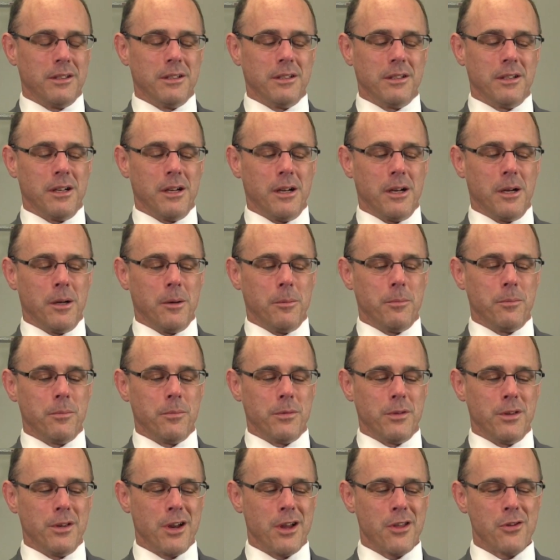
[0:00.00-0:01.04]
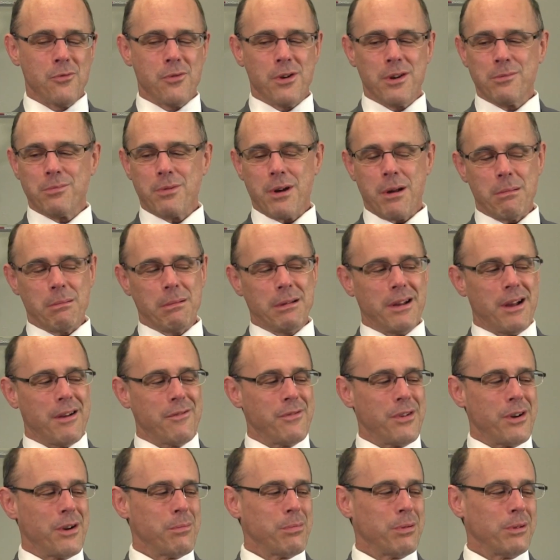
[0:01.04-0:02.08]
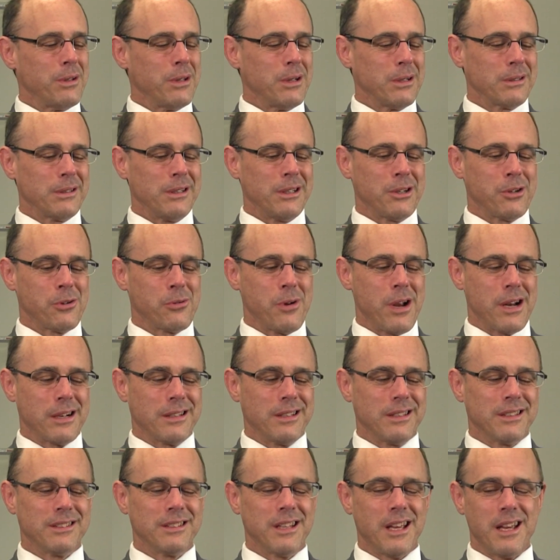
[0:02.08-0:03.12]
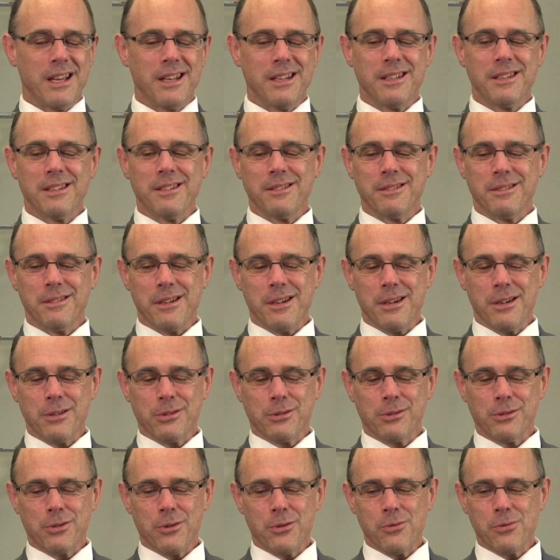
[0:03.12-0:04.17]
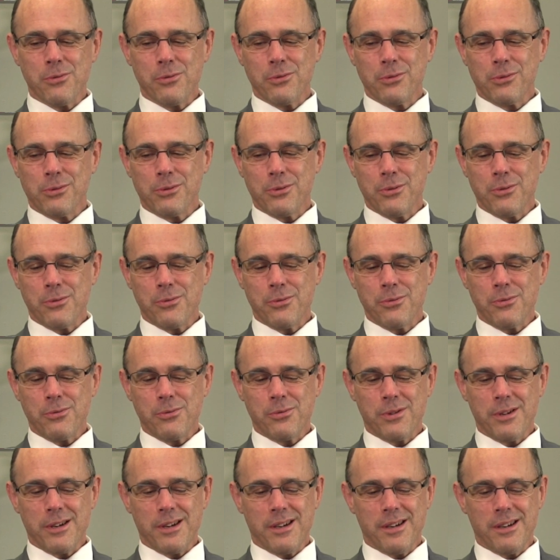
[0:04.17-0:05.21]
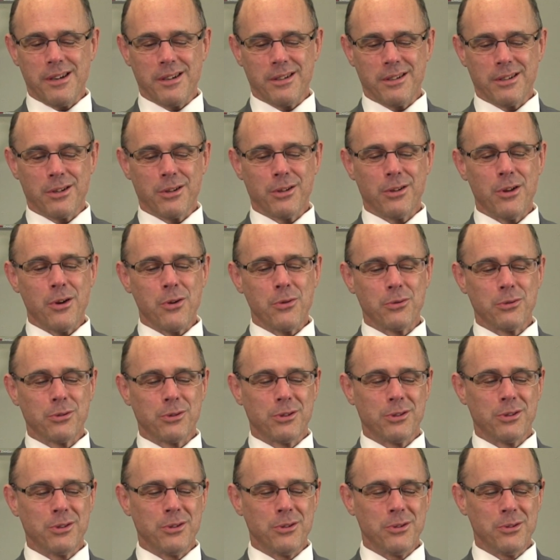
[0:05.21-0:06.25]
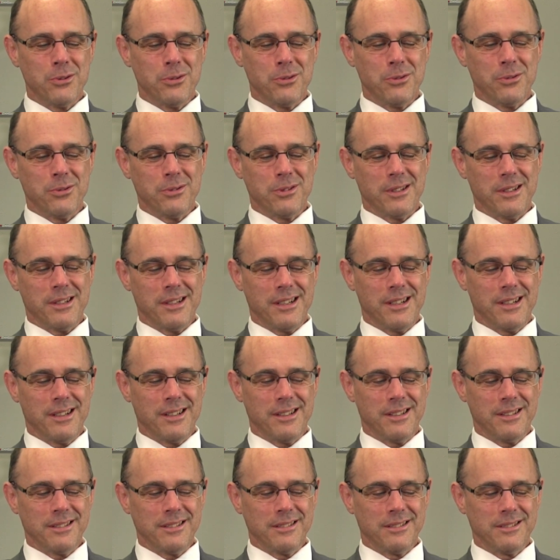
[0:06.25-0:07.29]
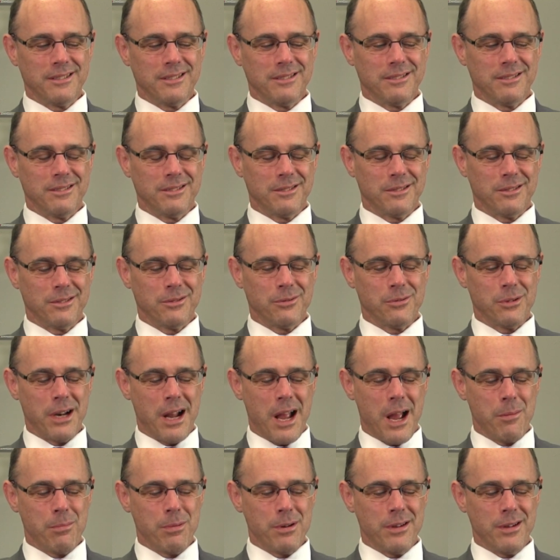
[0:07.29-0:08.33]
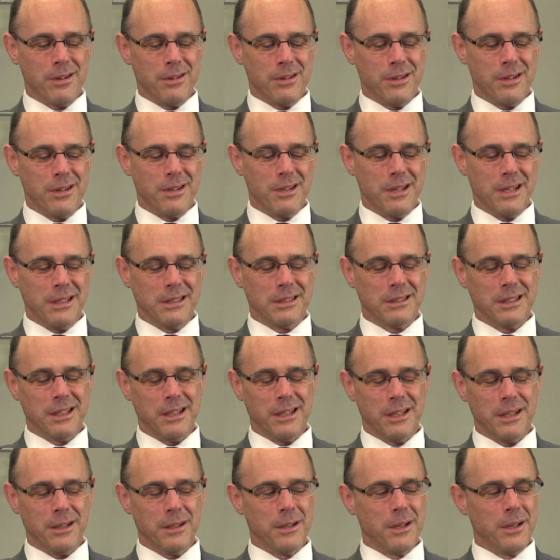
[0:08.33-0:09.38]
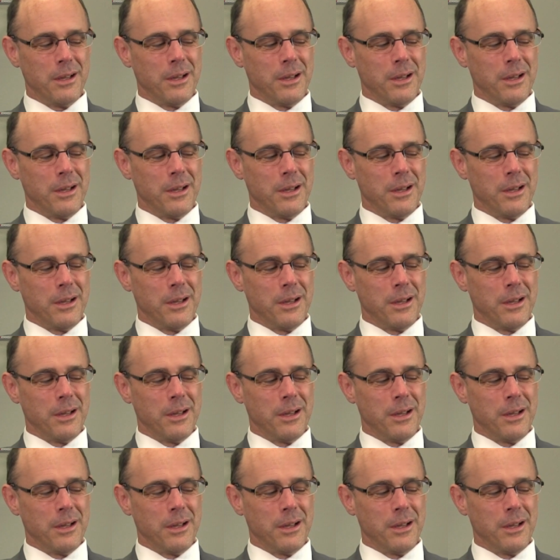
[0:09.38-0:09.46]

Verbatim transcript: Um, the other one, probably not very politically correct to say it uh, so, so uh, close to uh, what happened in, in D.C.,